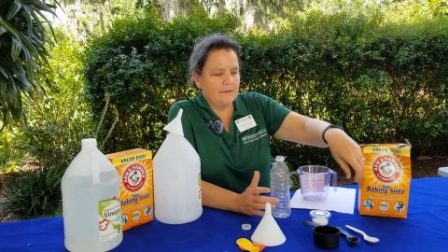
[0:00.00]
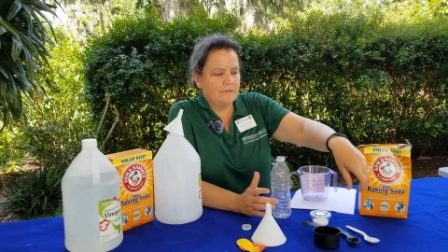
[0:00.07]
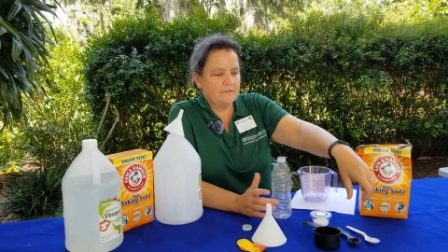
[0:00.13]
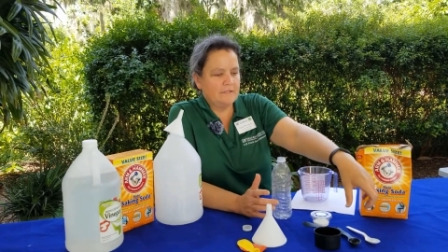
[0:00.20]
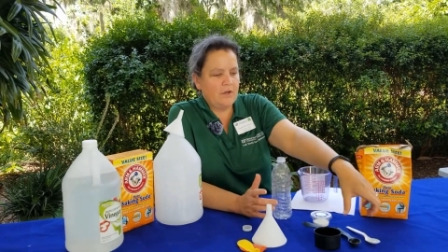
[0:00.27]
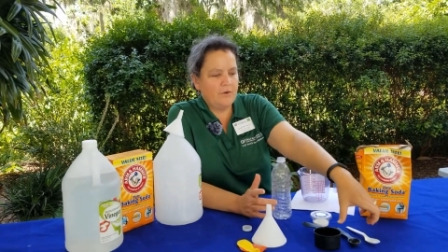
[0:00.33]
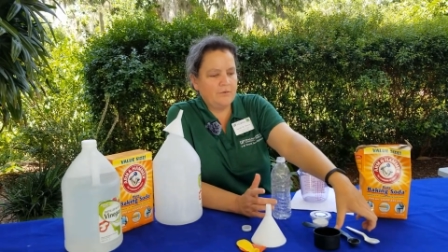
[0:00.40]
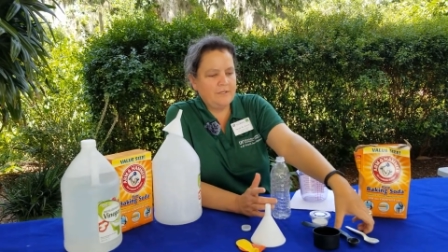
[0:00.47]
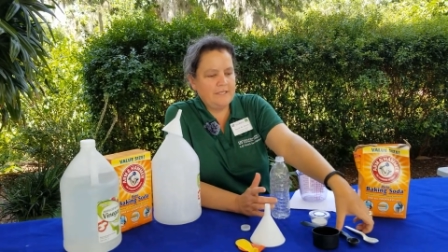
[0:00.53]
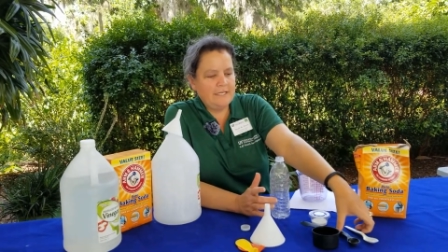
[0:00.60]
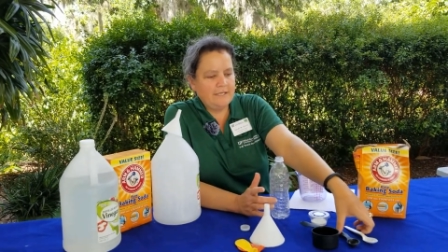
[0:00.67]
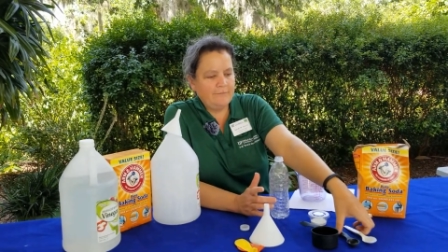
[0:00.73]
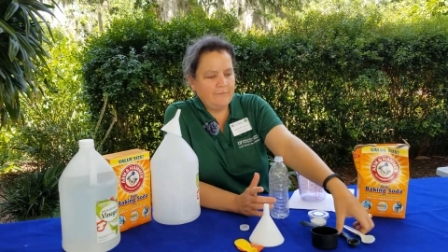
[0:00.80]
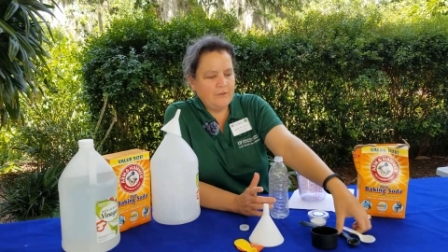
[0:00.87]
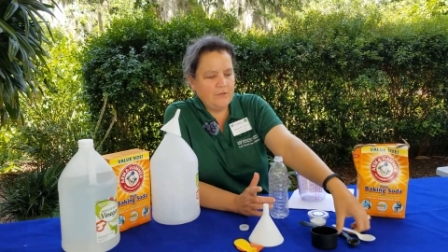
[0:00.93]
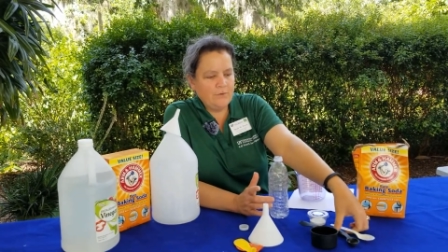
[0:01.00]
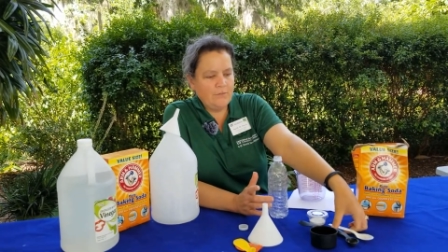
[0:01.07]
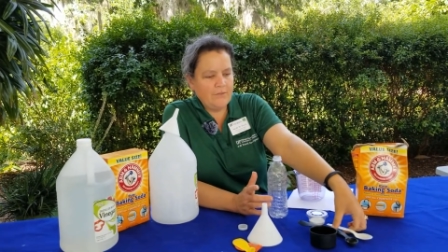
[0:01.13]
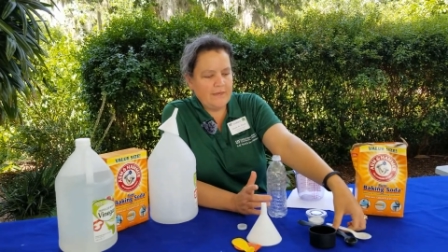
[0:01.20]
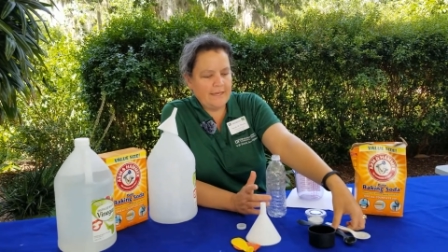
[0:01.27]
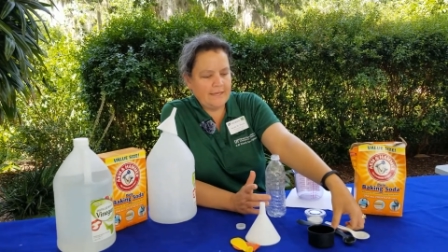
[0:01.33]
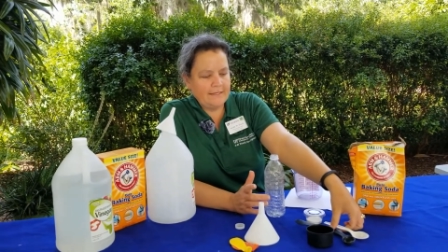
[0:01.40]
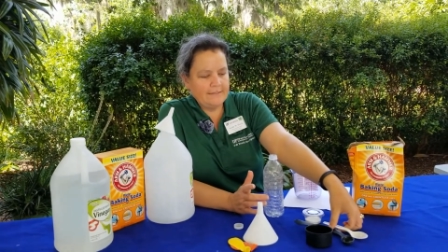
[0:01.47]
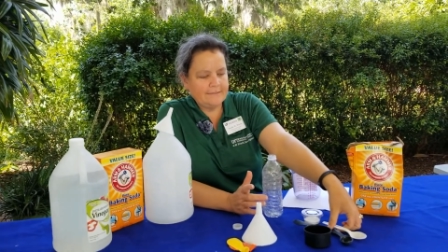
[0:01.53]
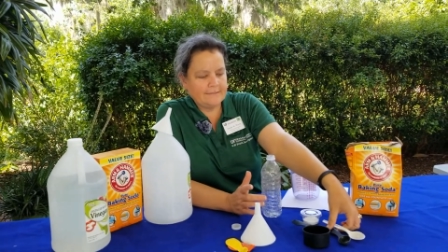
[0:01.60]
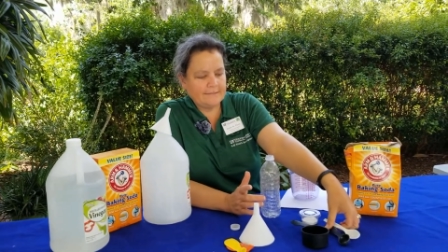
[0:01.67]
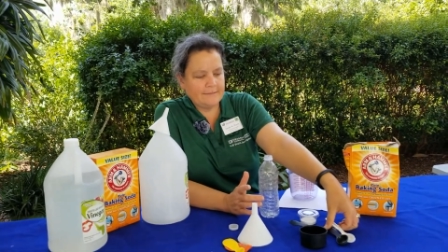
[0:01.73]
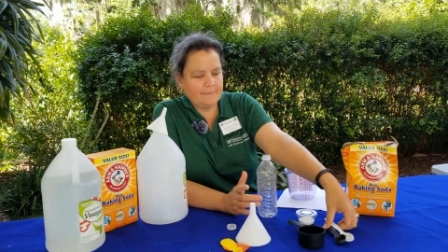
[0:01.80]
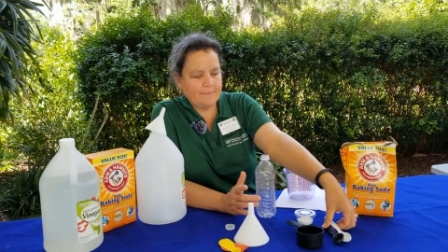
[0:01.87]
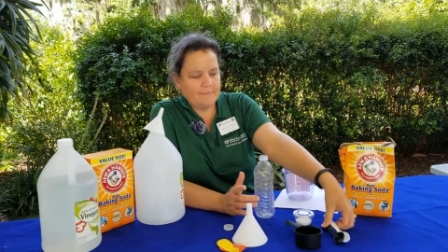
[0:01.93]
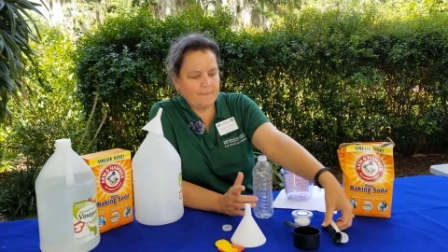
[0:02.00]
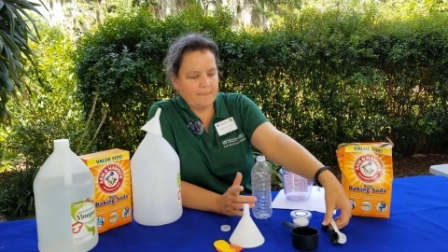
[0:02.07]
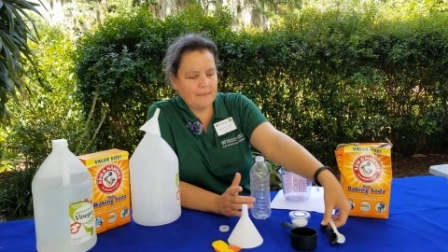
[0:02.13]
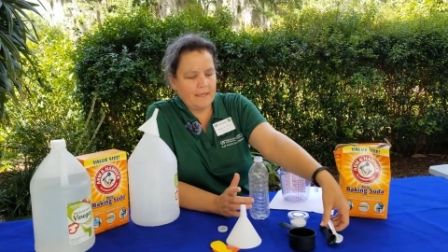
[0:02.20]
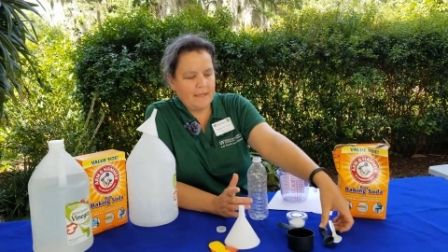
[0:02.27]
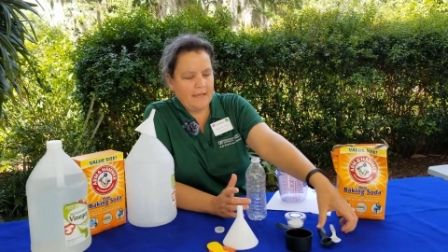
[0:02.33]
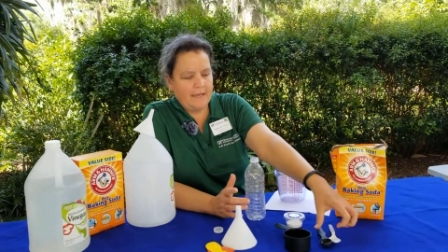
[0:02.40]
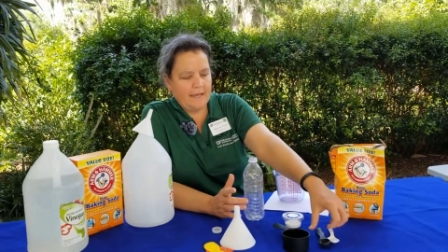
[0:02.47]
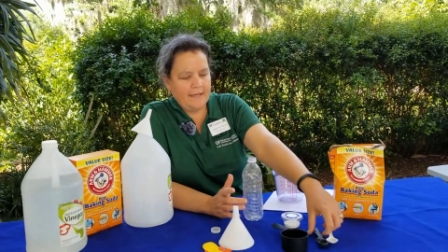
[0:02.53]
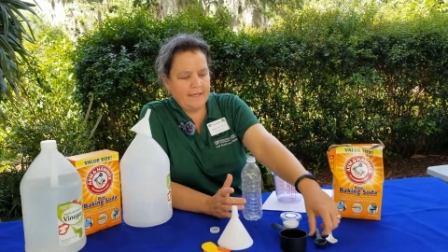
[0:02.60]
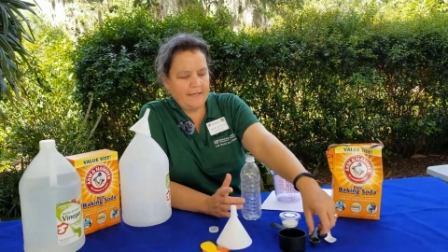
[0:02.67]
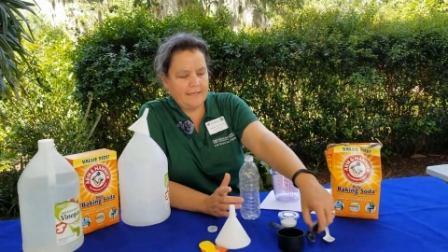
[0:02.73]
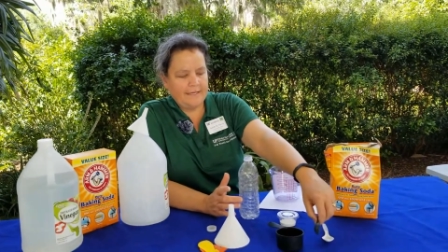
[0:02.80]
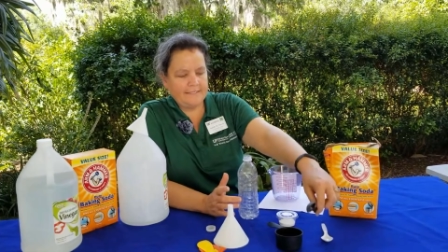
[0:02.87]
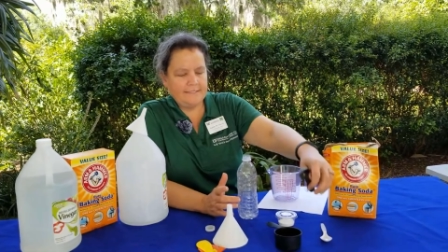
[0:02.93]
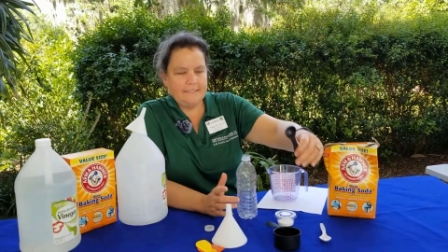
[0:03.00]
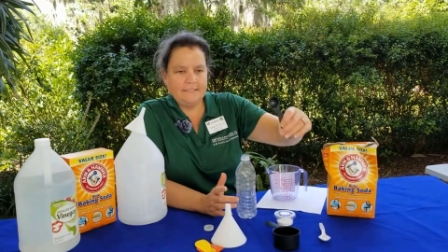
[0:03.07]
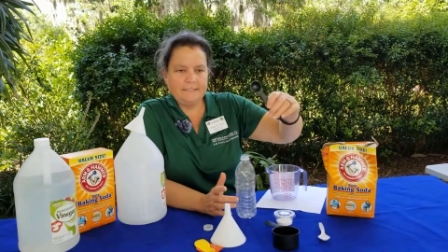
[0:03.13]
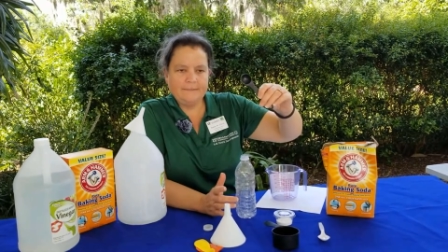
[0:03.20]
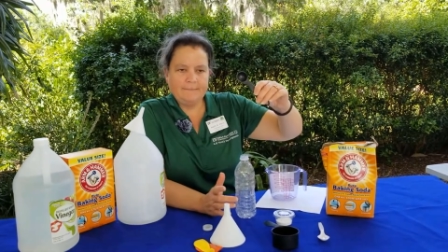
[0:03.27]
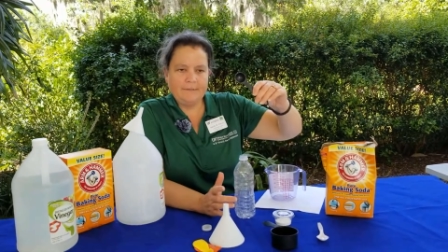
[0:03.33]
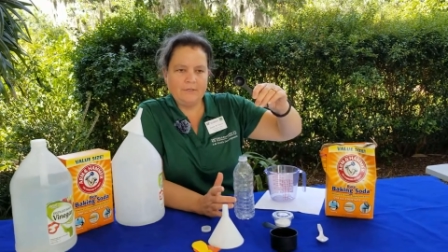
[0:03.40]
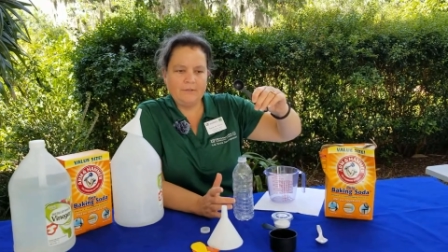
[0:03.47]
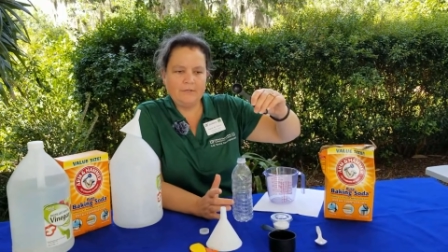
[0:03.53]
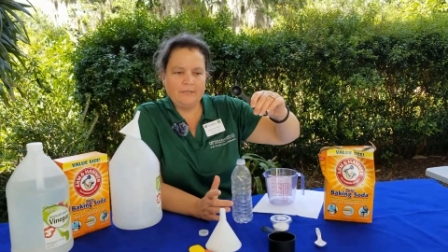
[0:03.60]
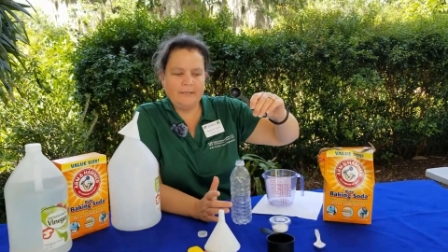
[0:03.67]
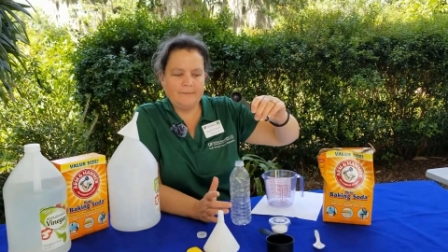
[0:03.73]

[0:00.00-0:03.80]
So you need a few things, uh, a teaspoon.